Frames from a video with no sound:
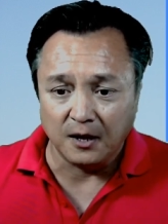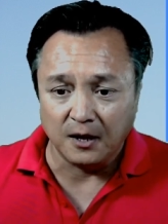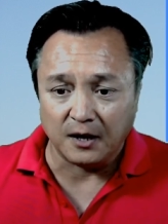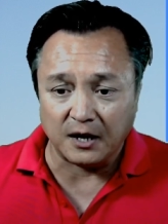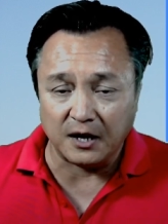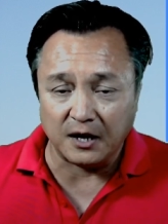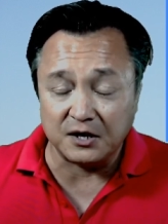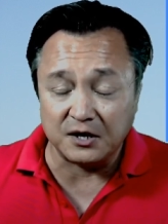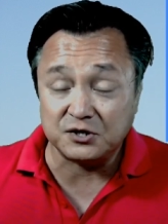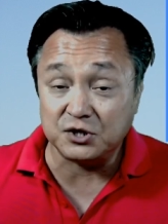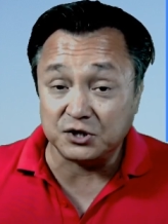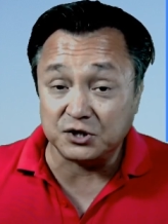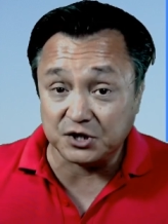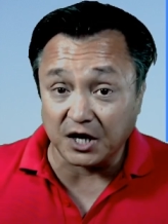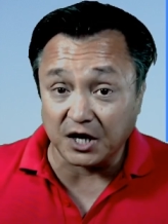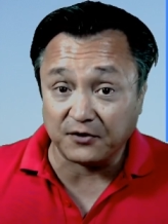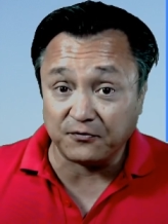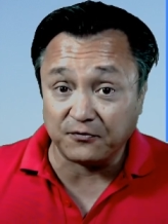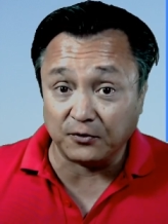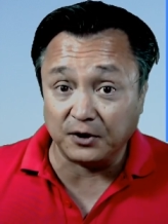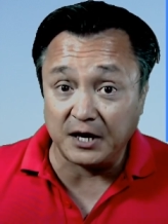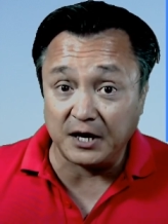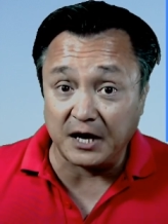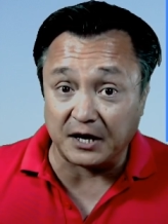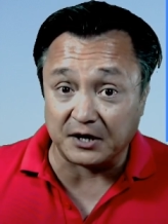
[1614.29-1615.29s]
Is to check
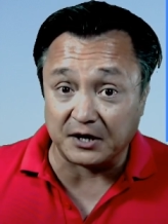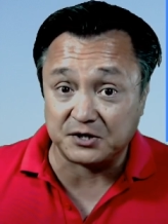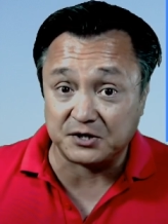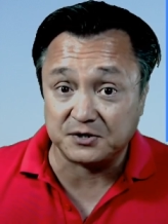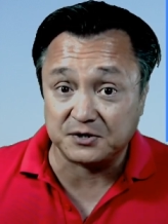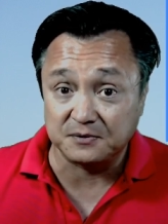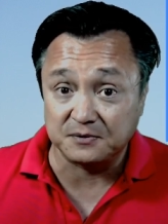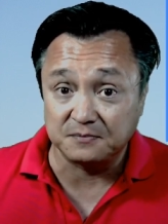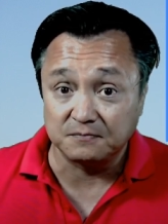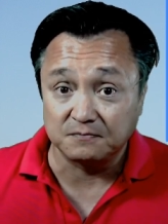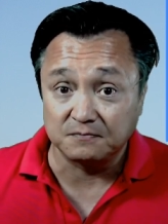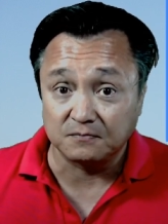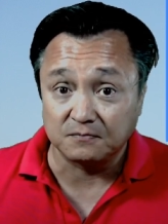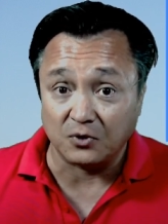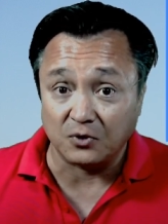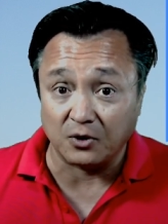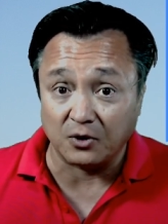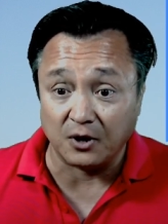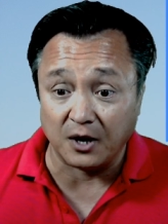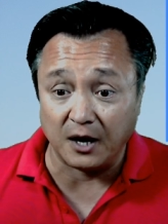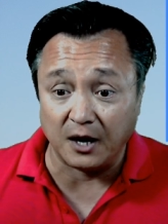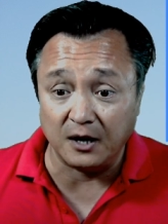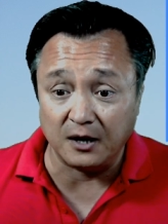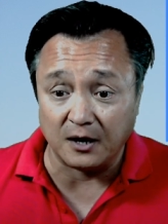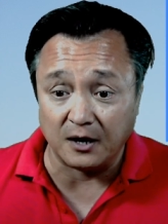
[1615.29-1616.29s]
for leaks. All
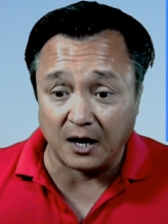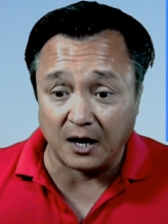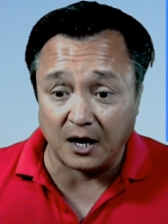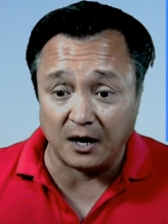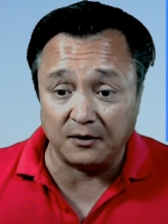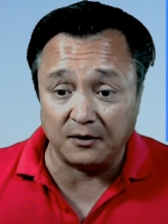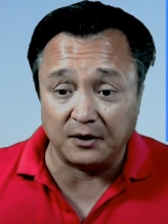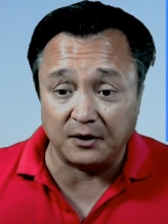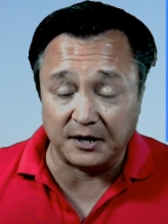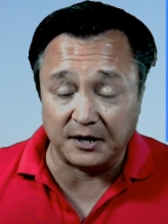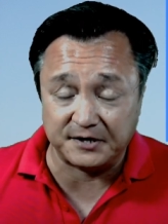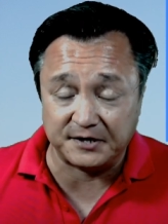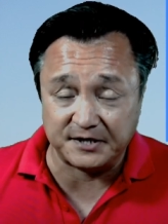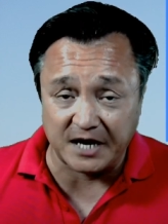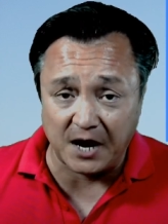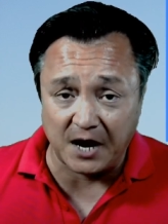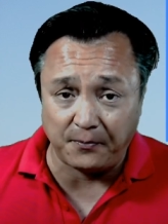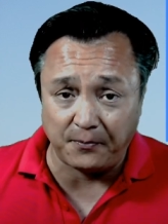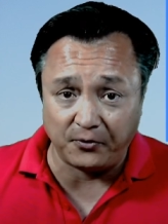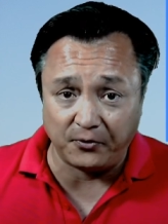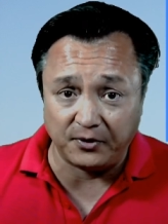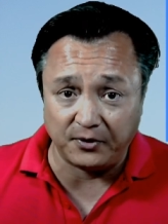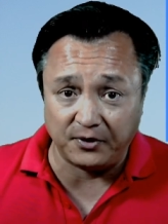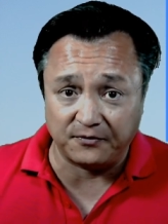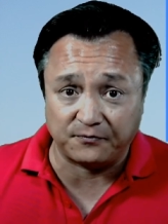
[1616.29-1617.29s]
right, uh, an
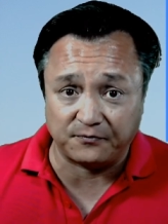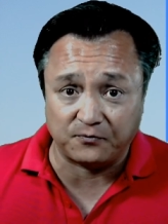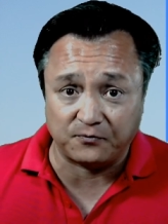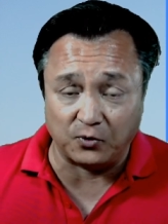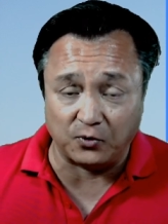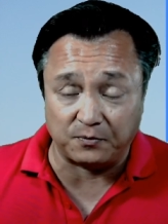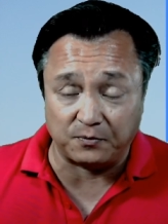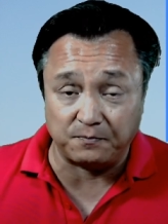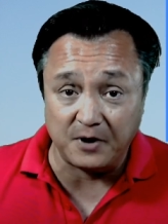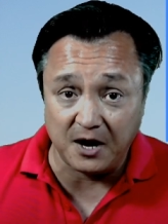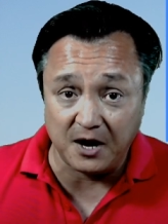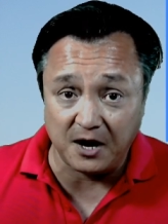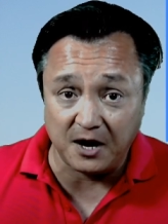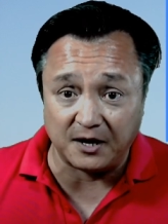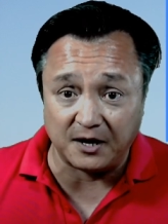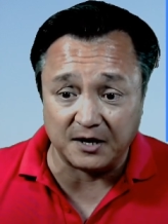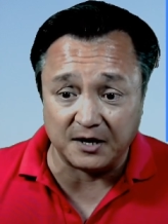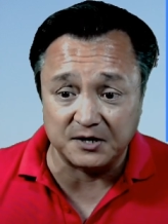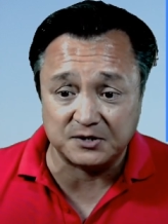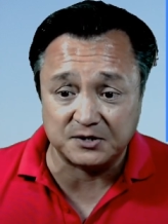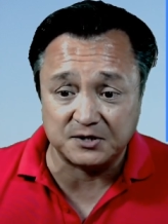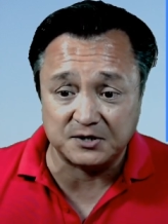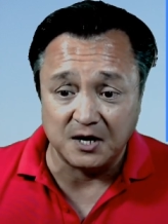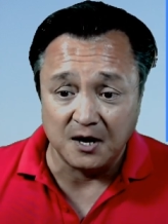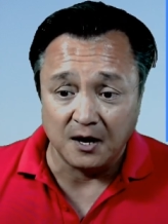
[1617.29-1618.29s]
example with me
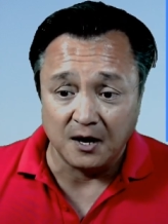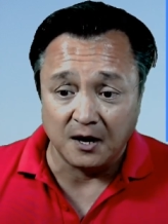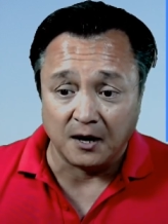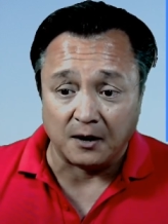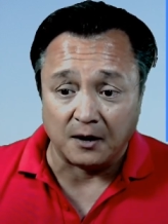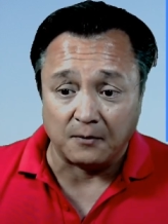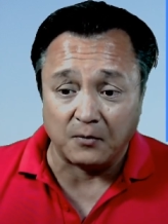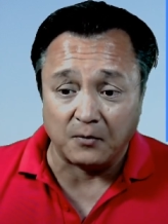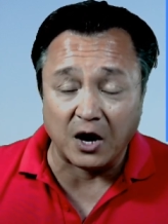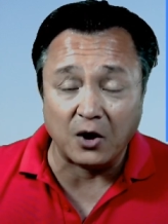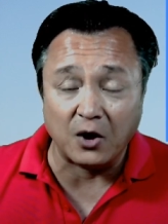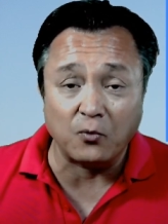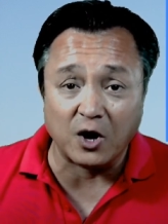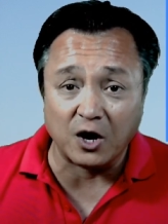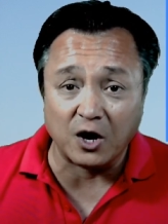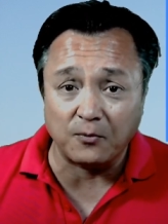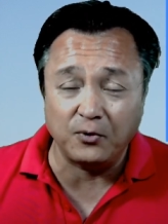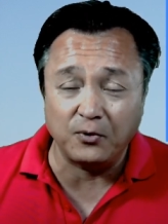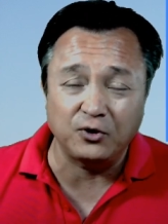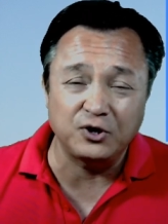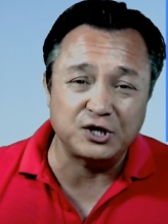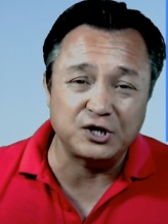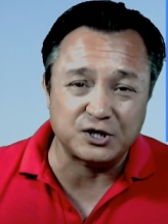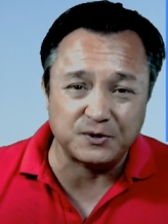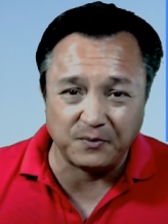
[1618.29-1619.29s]
is. My water
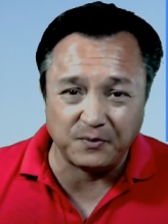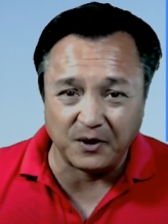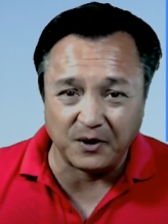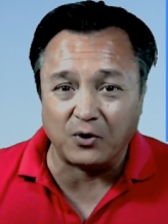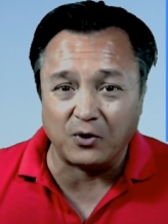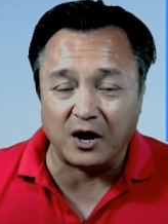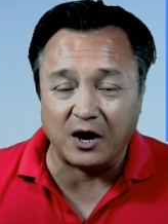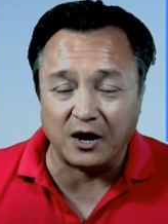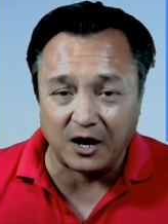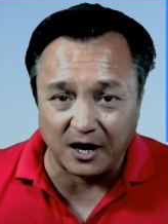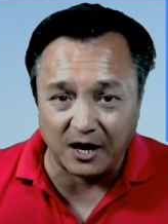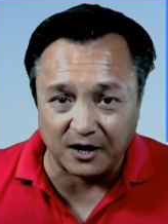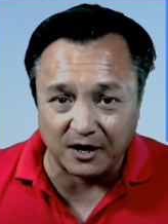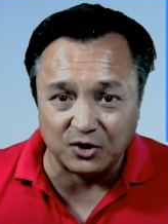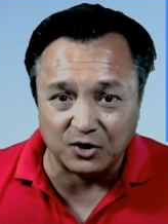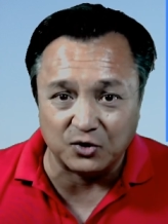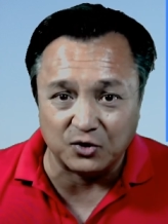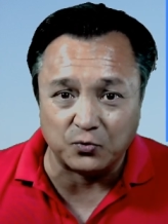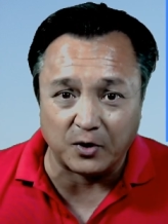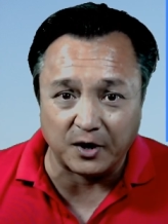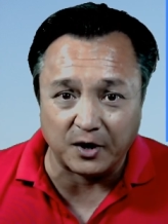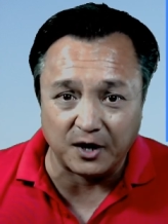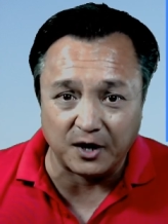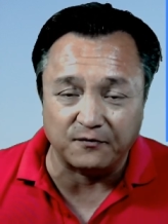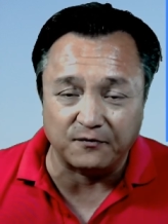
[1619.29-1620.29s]
bill used to be about one hundred
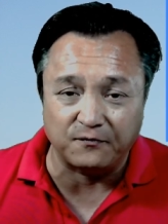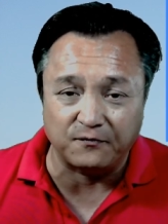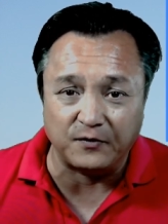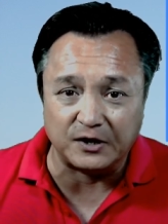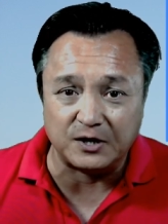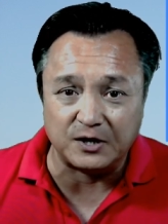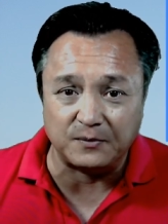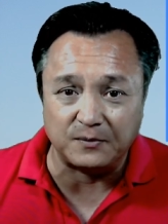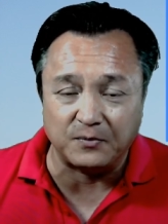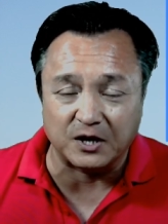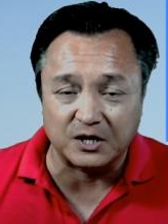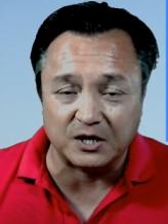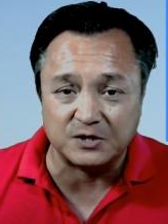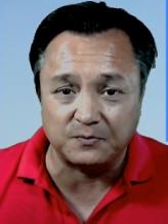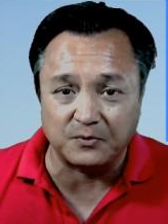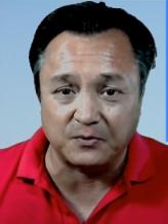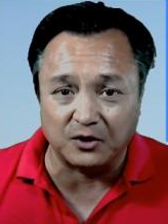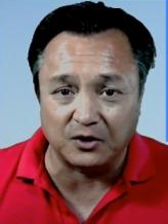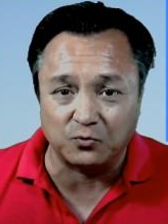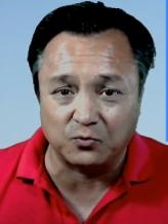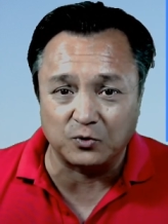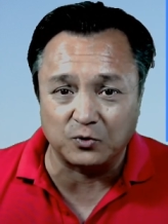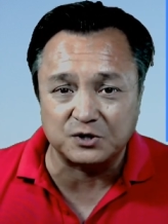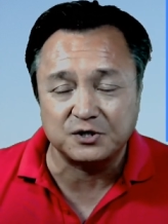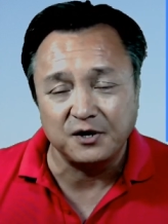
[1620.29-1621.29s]
twenty, one hundred fifty bucks a
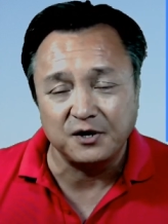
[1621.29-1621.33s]
month, which